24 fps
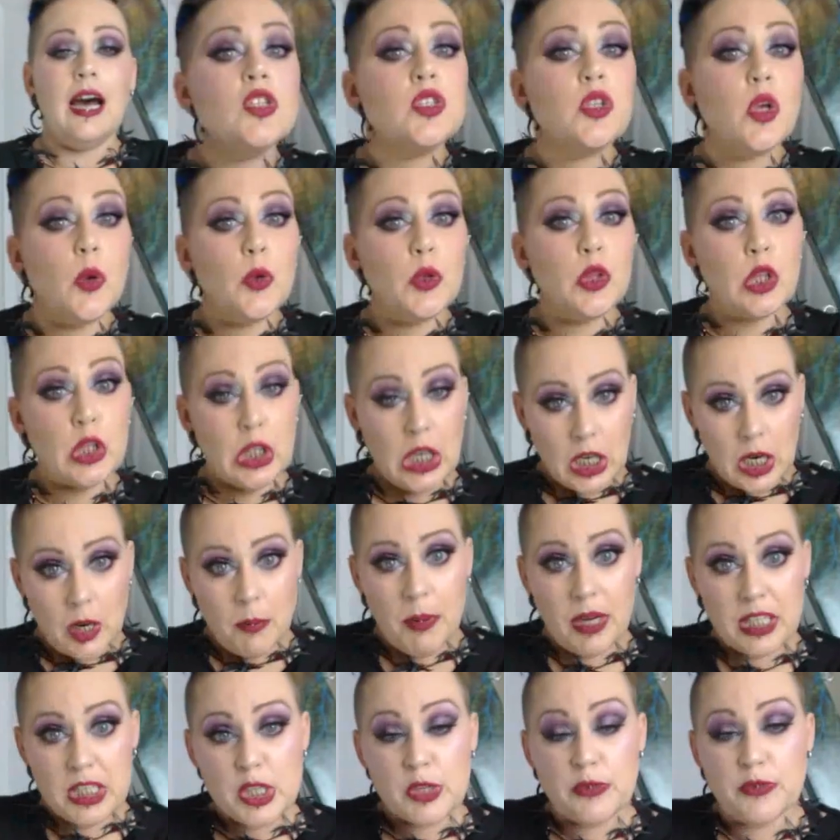So there are
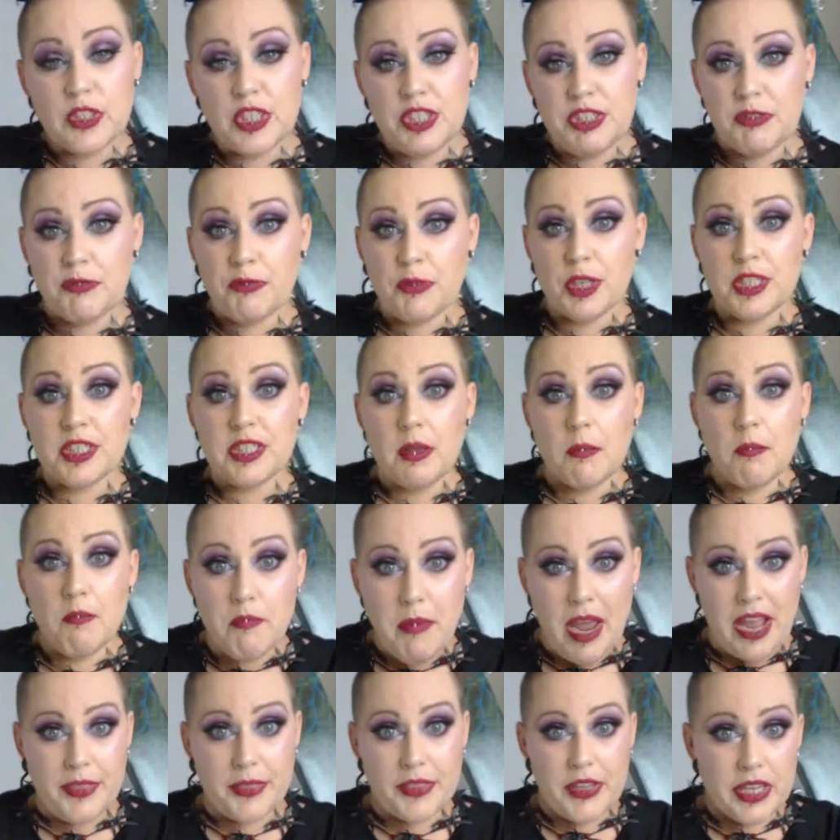a bunch of different
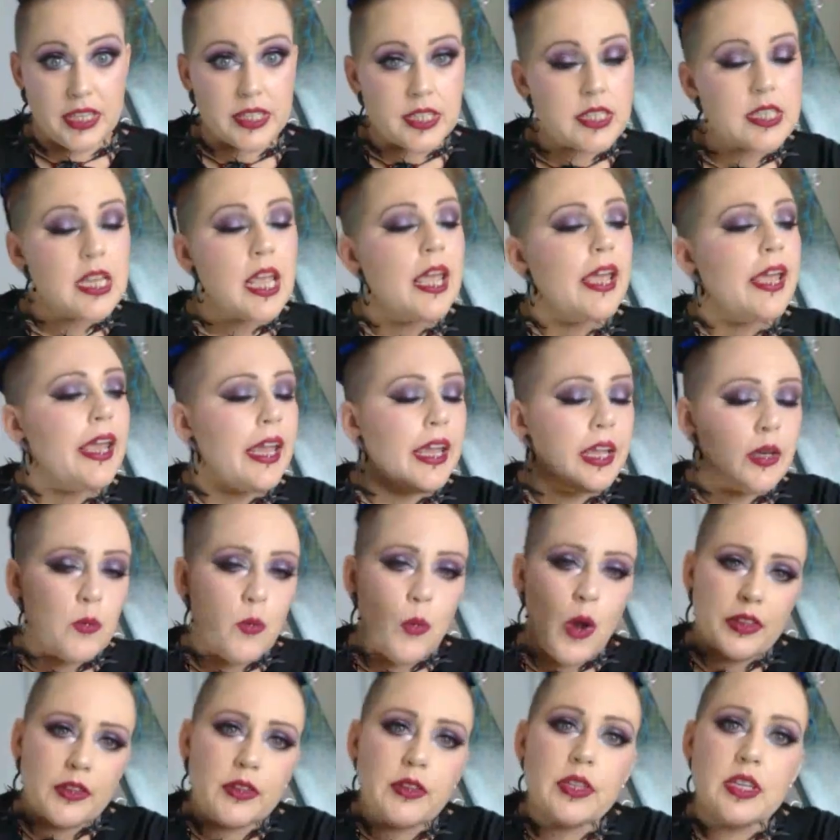methods,
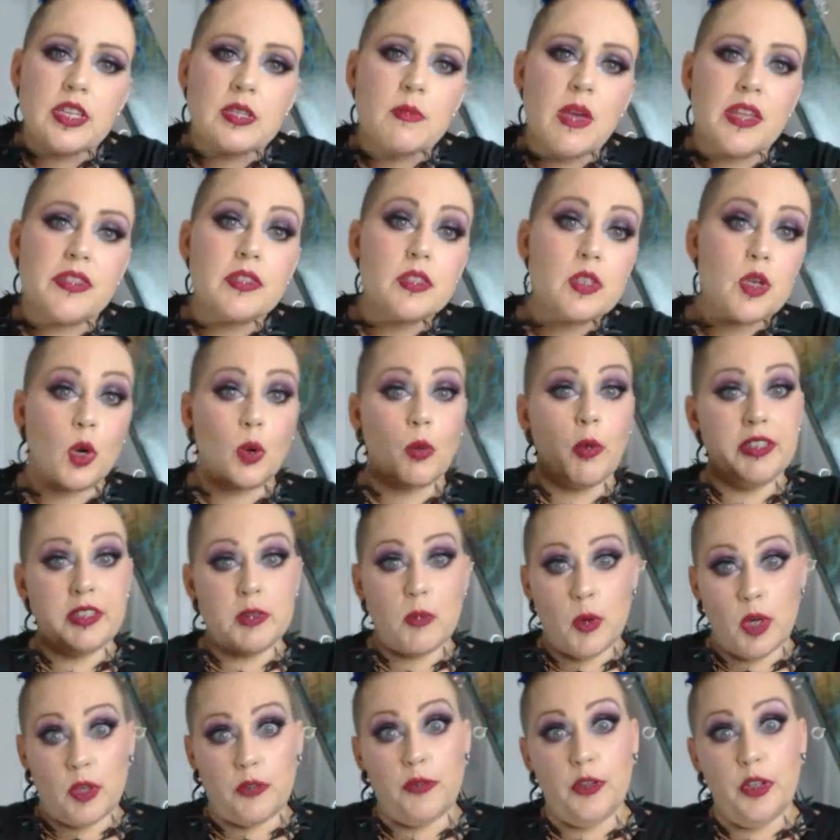and whether these methods are going
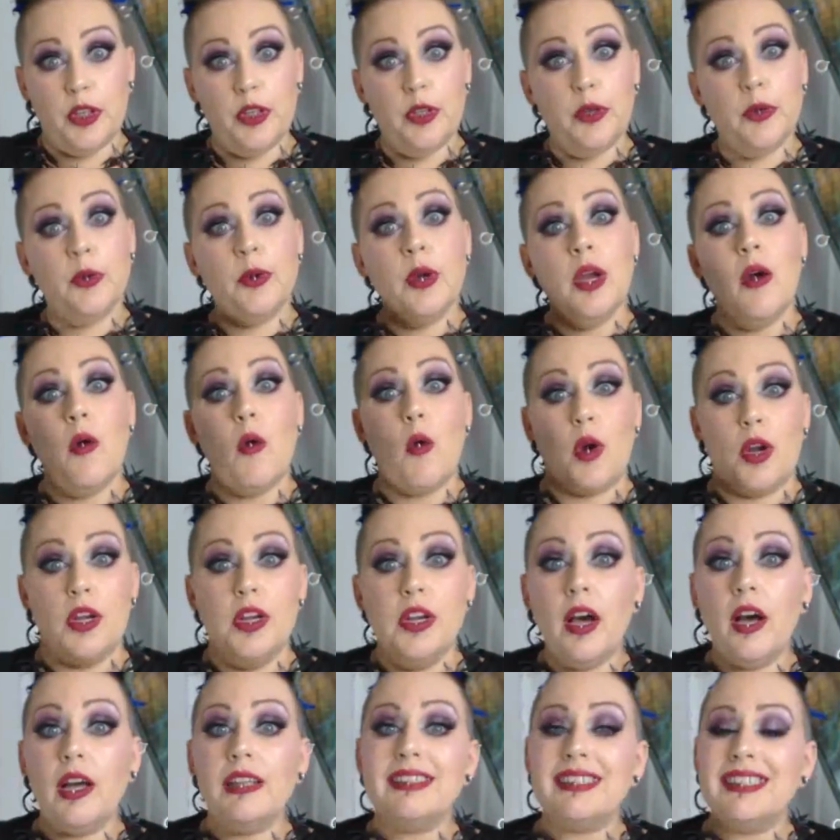to work for you or
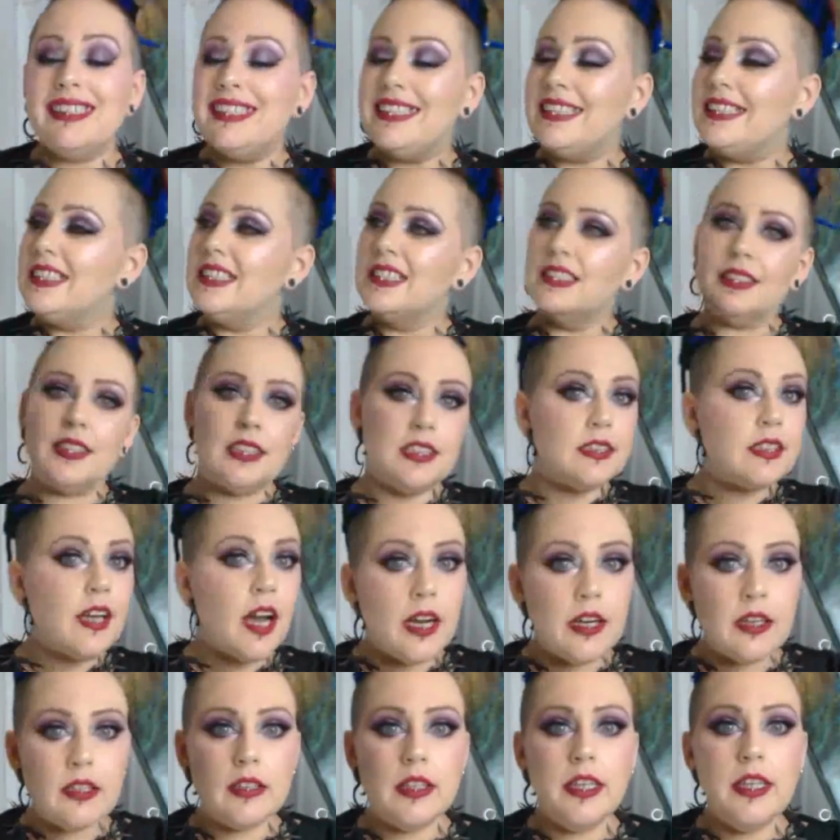not is
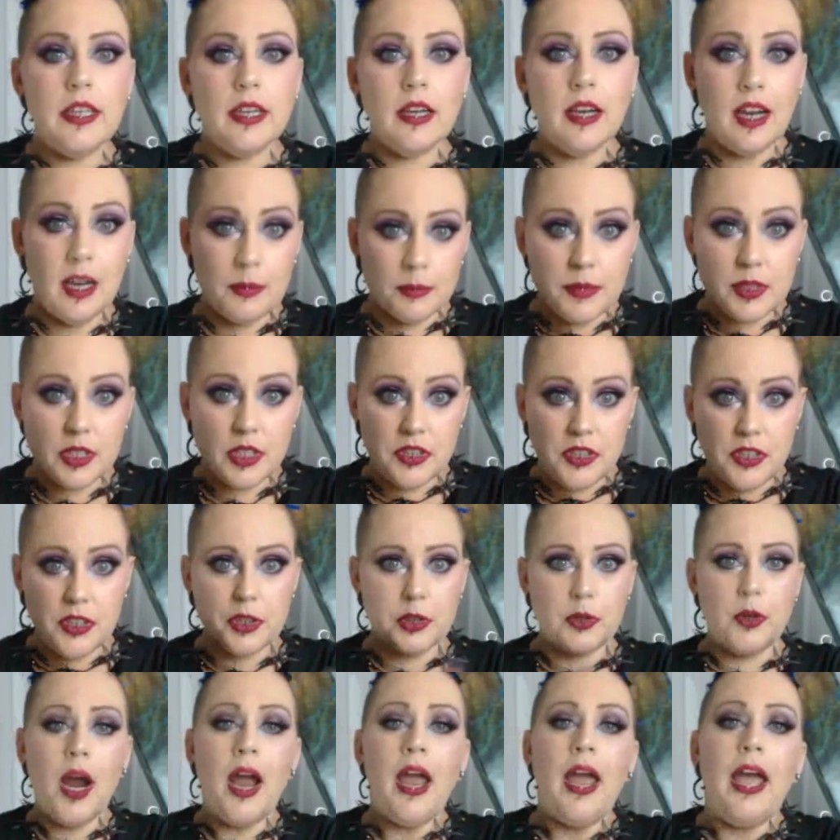entirely up to
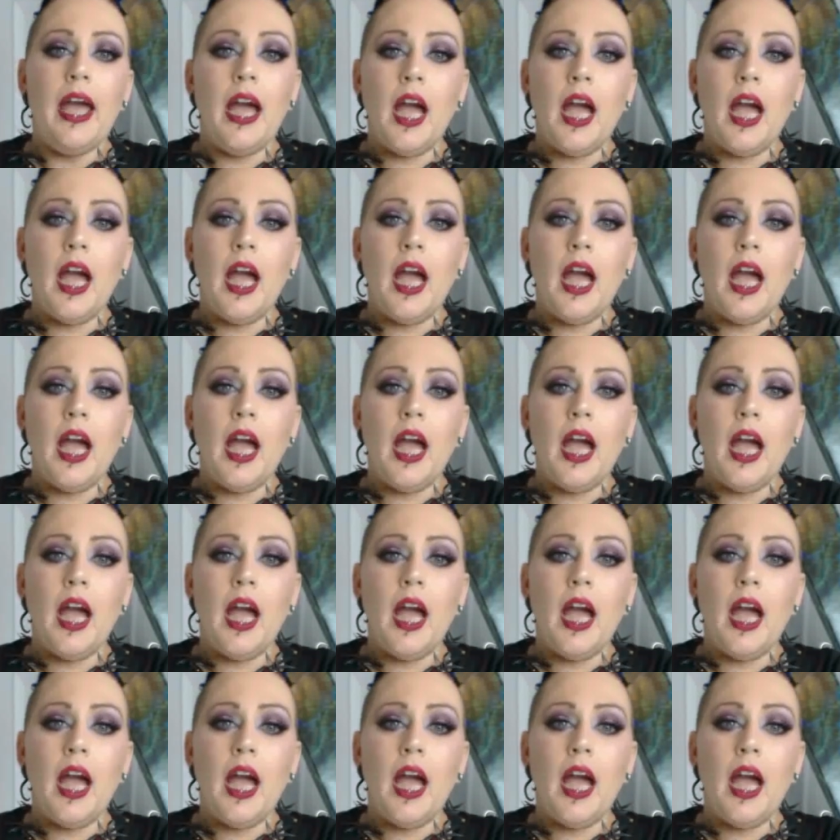you.